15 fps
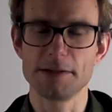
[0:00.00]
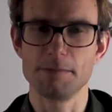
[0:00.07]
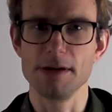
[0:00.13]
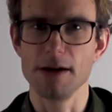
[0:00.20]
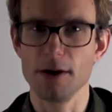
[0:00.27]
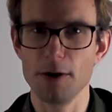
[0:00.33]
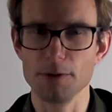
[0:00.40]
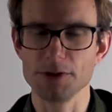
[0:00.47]

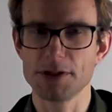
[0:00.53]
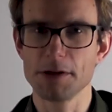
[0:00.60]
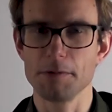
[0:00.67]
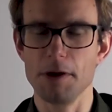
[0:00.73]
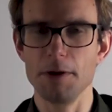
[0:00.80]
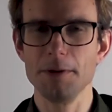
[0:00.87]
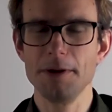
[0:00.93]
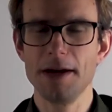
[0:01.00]
below
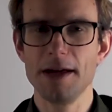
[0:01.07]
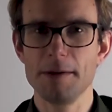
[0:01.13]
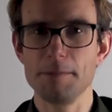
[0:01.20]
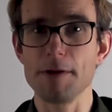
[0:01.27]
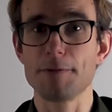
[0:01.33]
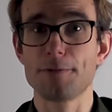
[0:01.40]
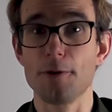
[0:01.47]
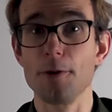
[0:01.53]
zero
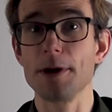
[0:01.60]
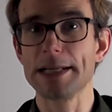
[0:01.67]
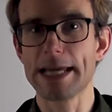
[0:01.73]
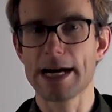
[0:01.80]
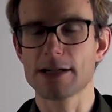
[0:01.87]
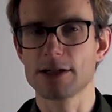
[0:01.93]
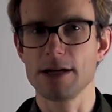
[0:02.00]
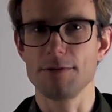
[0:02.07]
before it
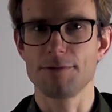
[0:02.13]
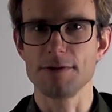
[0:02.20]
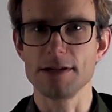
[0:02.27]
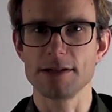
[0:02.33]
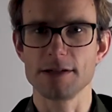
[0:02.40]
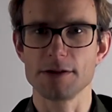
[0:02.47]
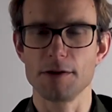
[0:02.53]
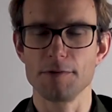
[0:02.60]
actually
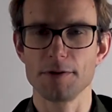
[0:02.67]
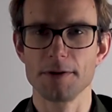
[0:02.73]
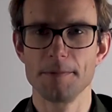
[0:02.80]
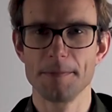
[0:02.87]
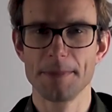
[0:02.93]
freezes over.